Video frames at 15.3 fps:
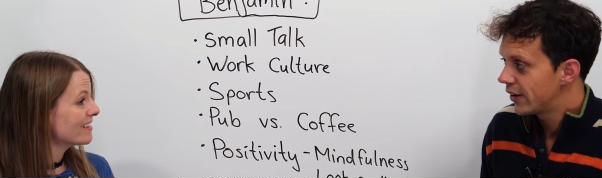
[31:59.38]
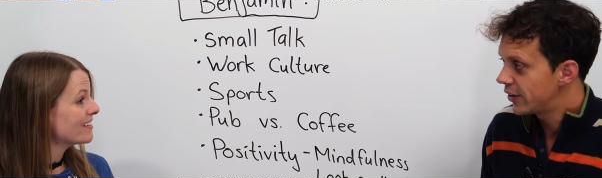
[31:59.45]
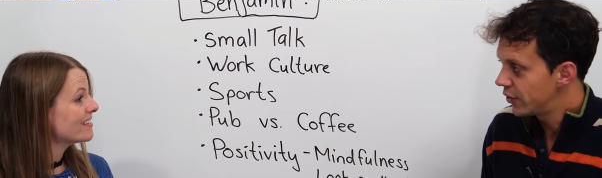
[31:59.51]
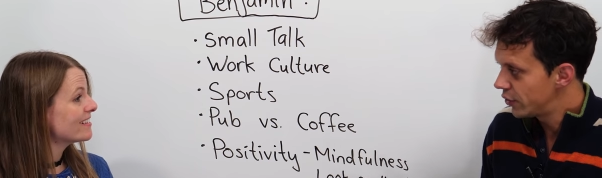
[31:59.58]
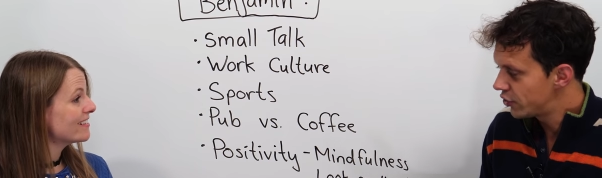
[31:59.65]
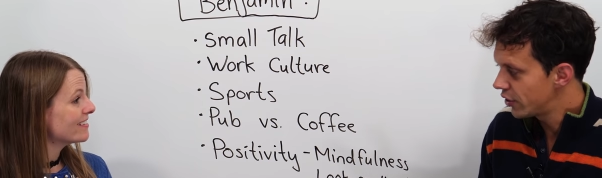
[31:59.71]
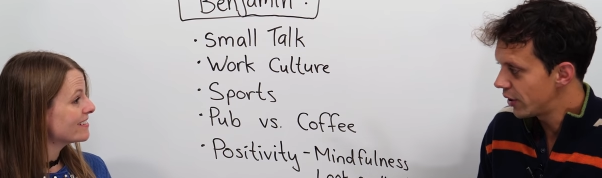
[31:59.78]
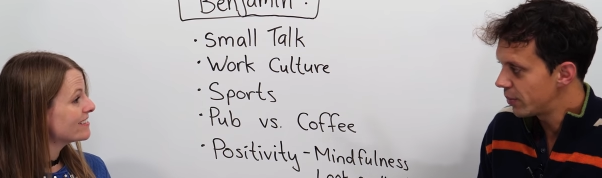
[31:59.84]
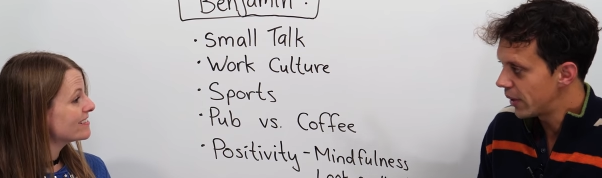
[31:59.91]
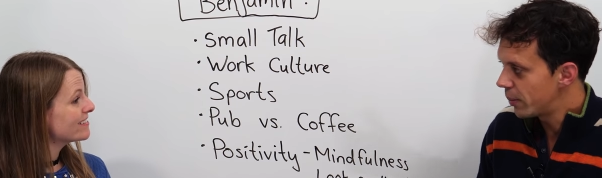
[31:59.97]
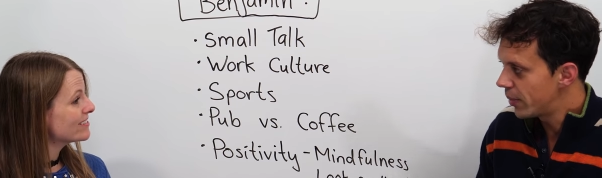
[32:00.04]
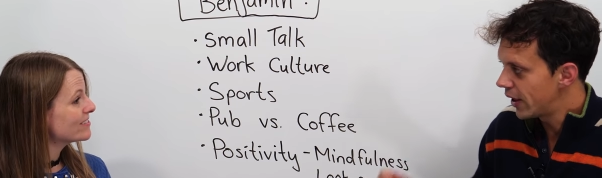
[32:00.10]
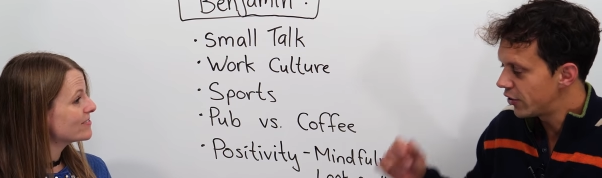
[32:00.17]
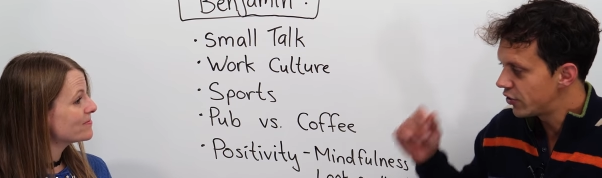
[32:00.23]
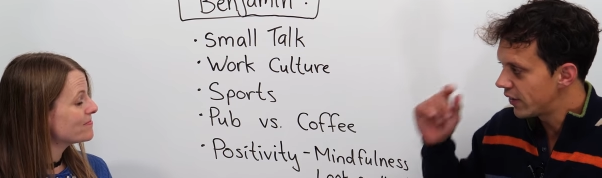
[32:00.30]
Speaker 1: You showed me a
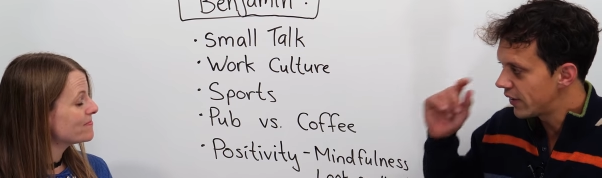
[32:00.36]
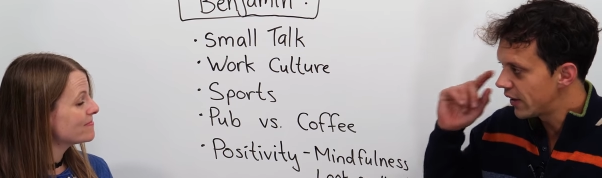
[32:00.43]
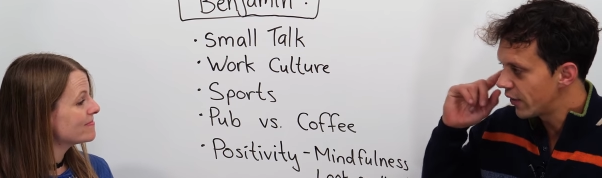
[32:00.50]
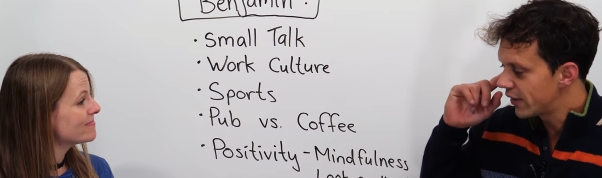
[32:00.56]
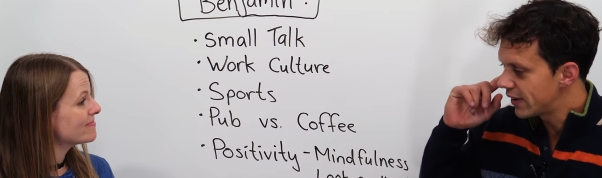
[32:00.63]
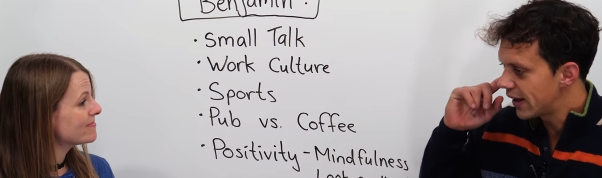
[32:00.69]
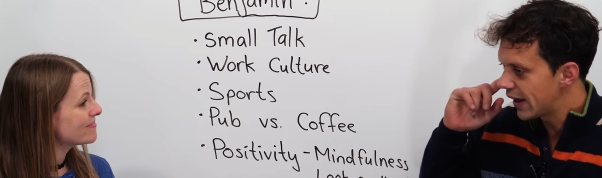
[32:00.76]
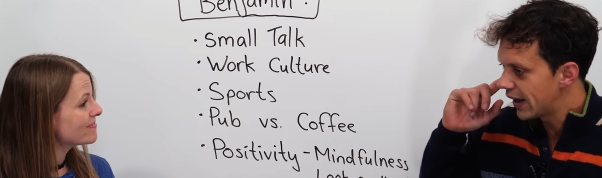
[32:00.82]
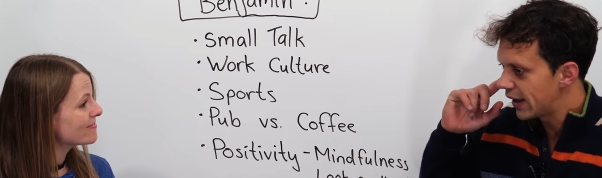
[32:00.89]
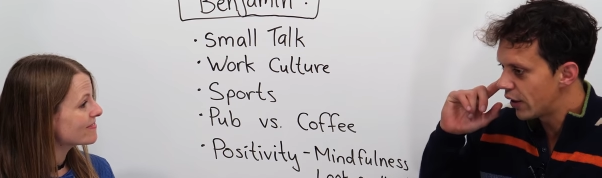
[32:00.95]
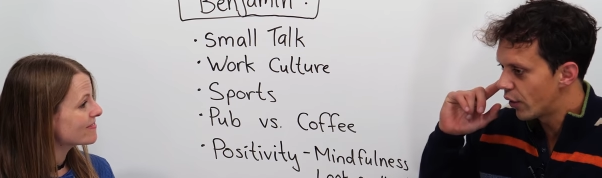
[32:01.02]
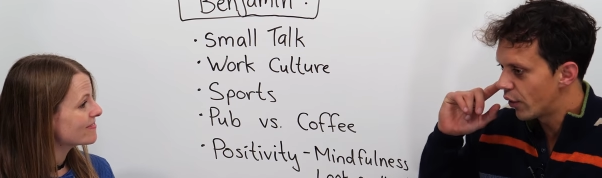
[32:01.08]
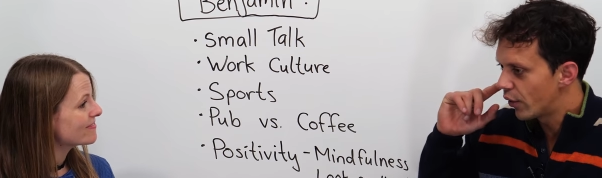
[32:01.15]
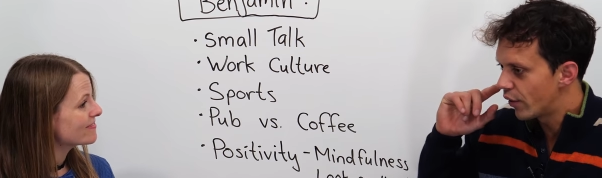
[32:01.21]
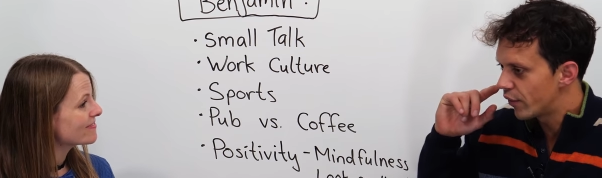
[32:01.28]
picture the other day
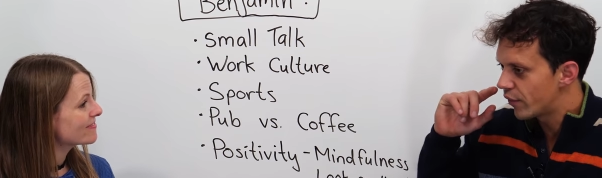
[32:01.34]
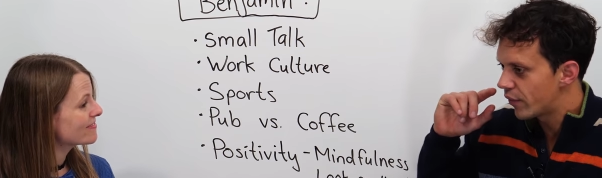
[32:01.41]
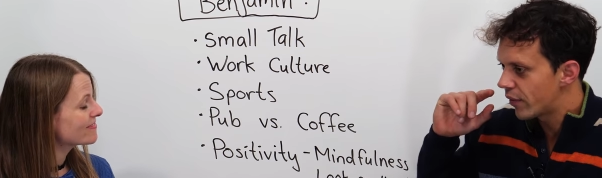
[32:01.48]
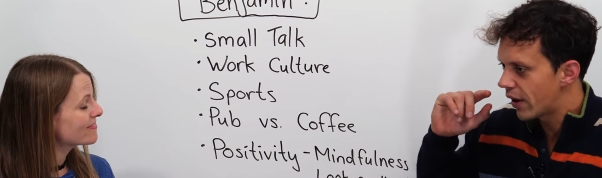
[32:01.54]
of